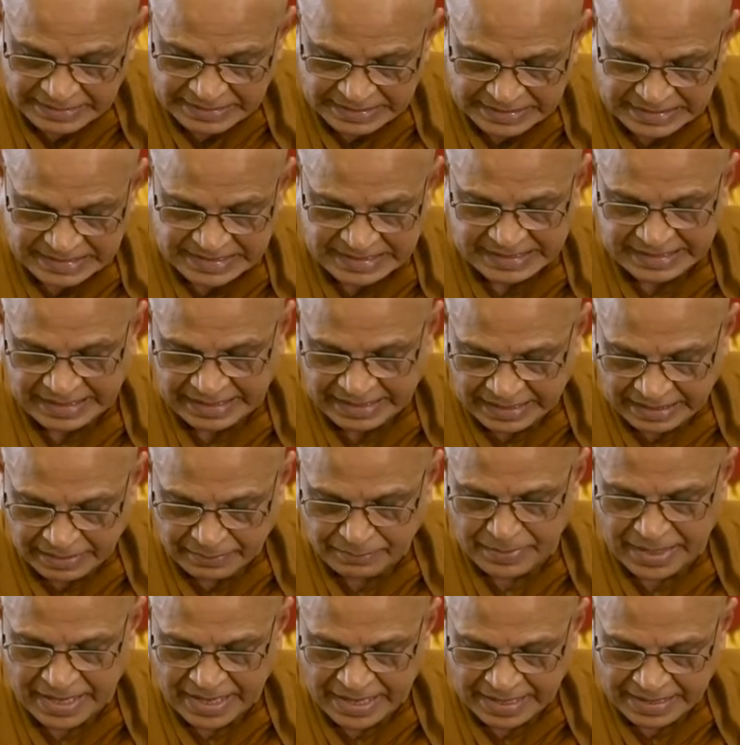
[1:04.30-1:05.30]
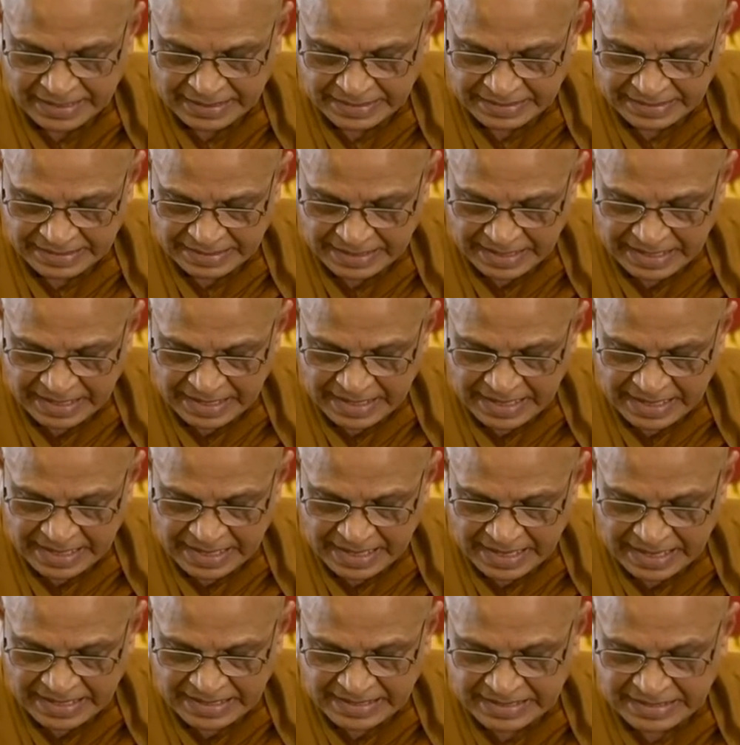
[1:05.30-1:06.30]
sick man,
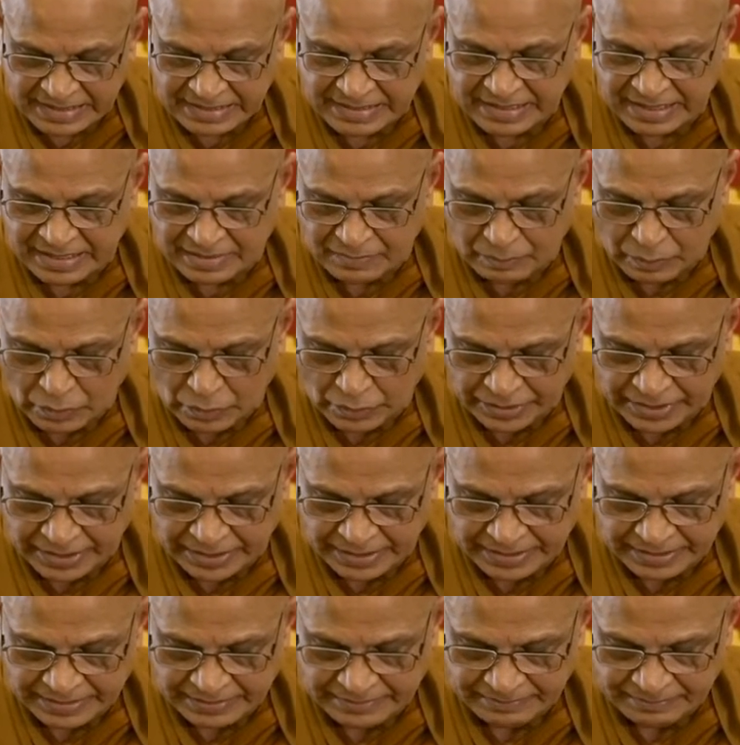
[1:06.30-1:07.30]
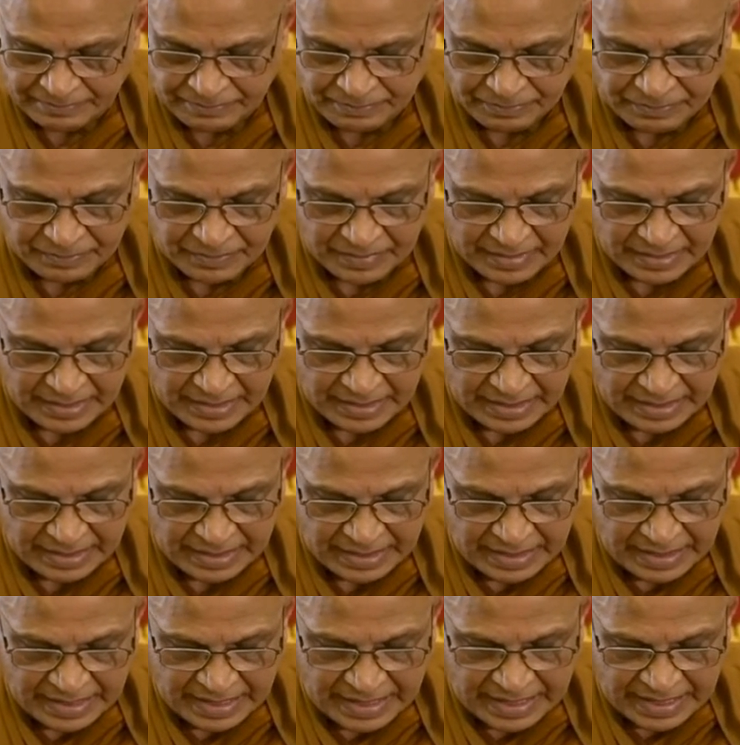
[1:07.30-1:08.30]
and a dead body,
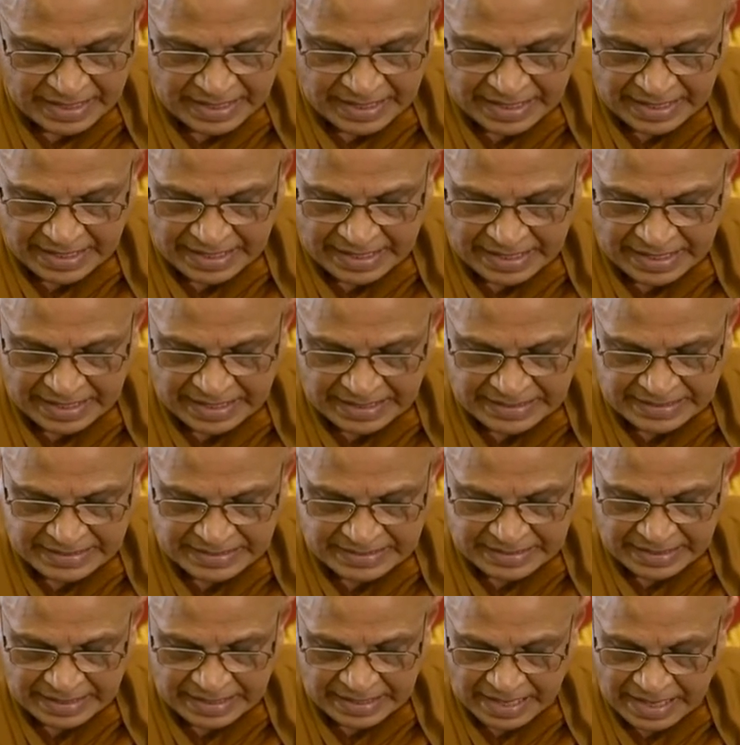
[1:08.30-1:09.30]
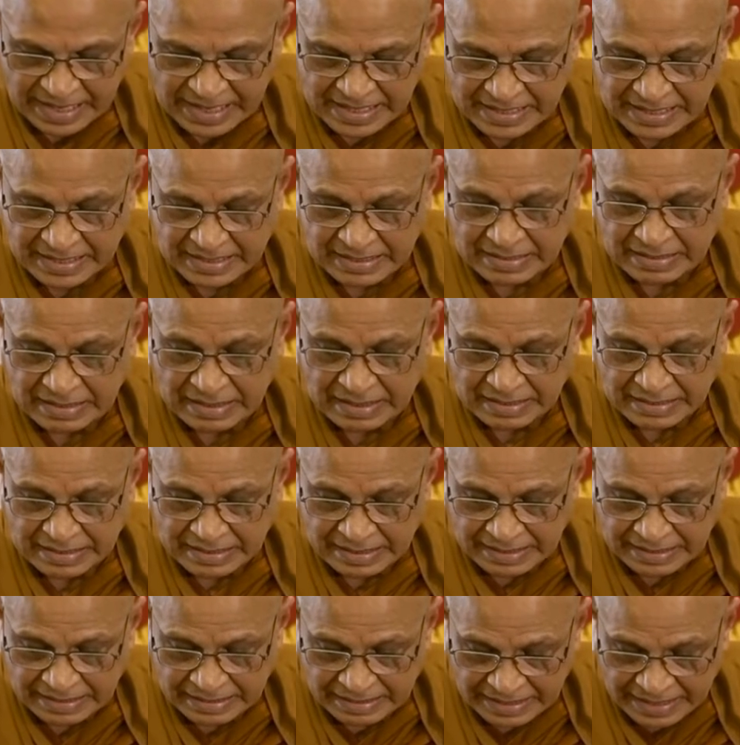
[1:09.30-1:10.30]
as and
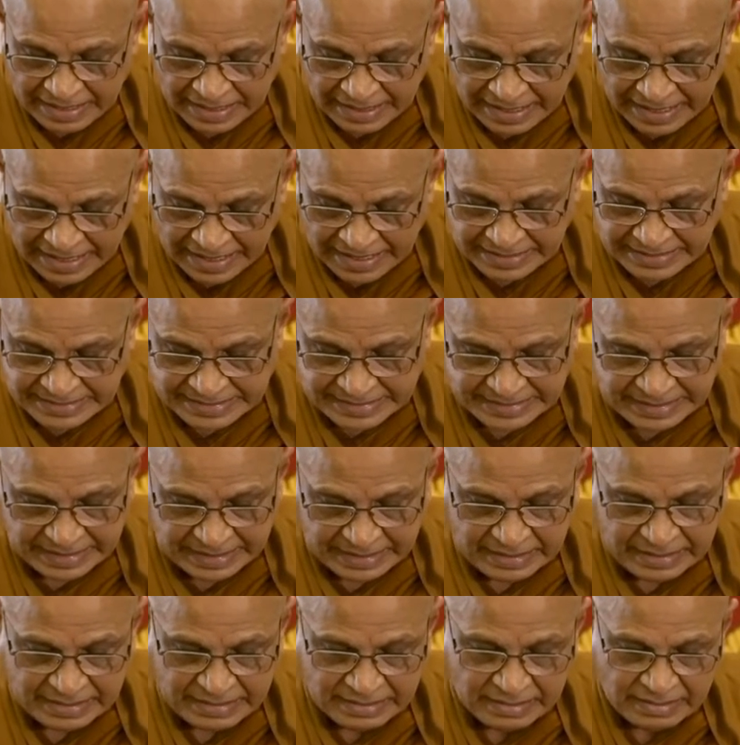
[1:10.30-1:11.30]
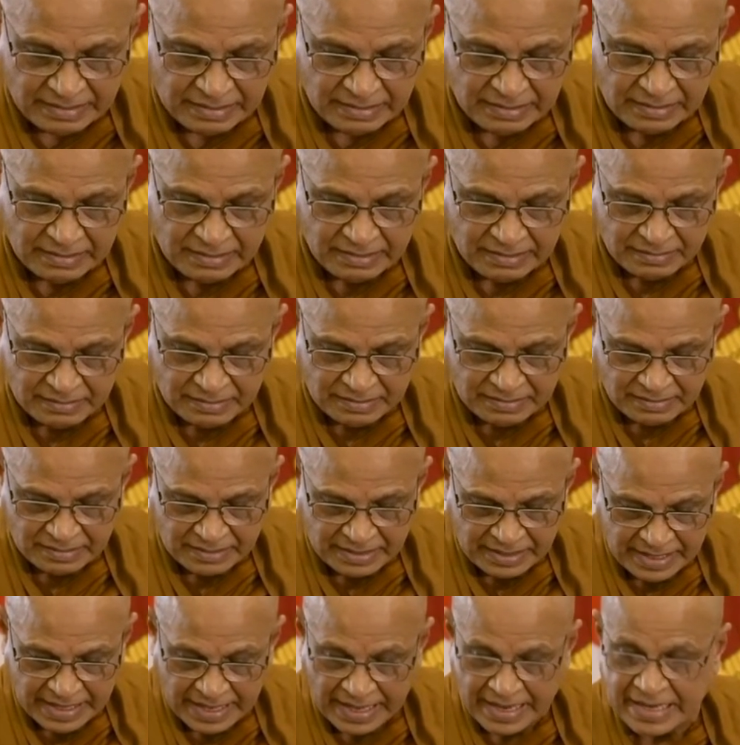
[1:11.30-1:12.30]
uh, had seen uh,
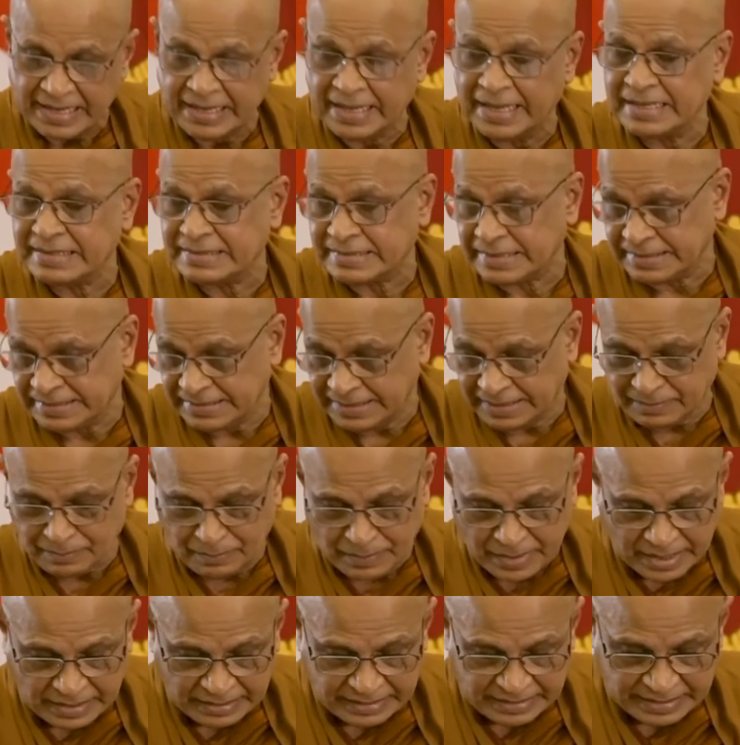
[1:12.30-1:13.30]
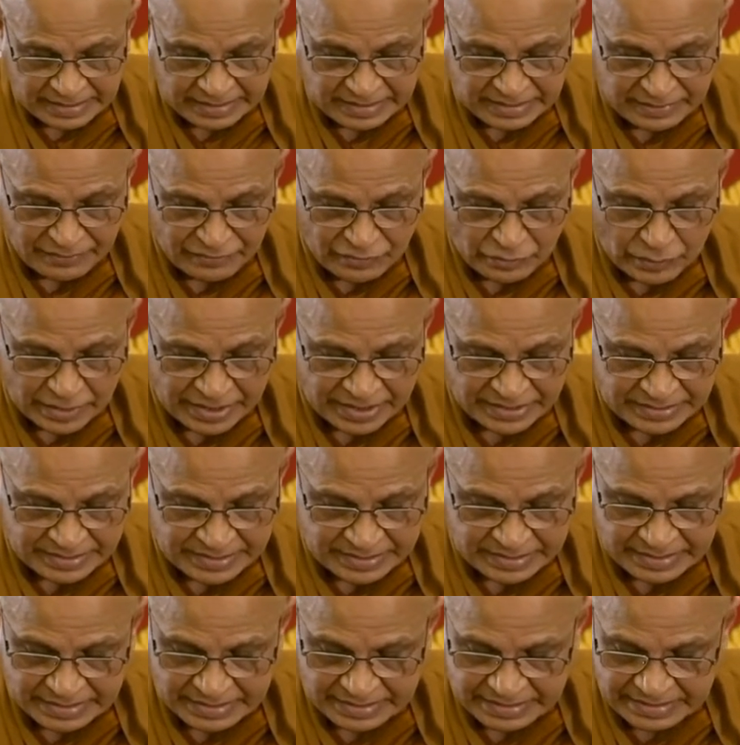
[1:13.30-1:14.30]
an ascetic monk in the
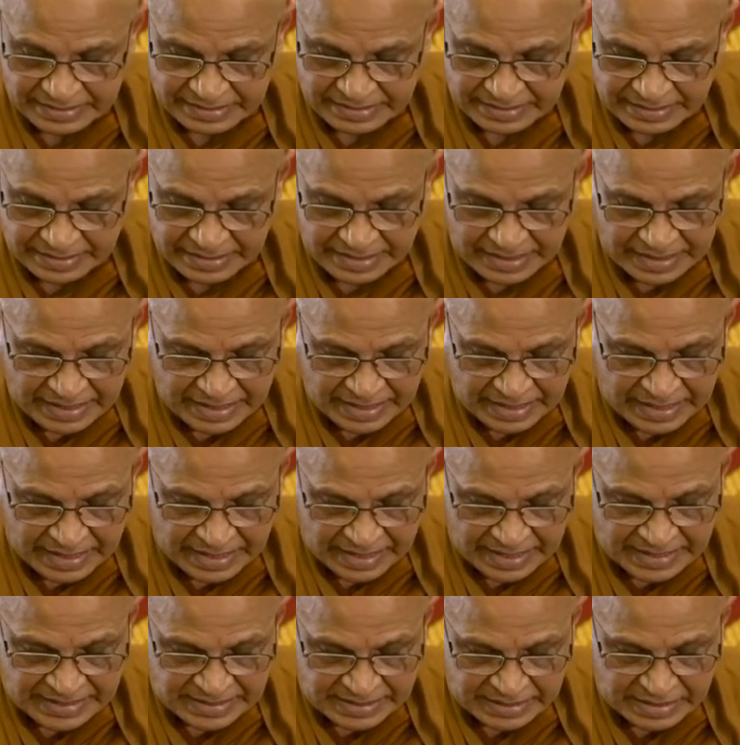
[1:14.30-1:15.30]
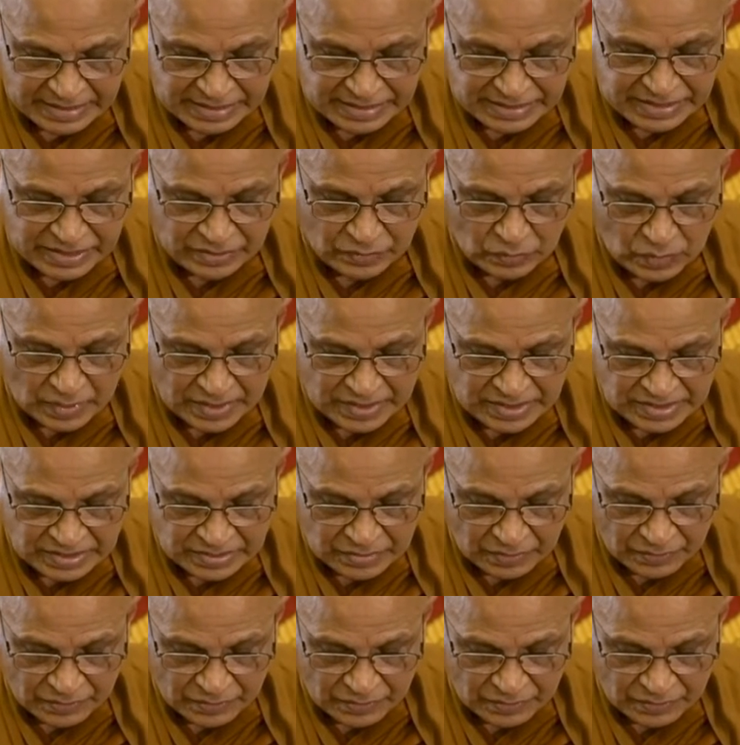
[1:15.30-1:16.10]
forest. As a consequence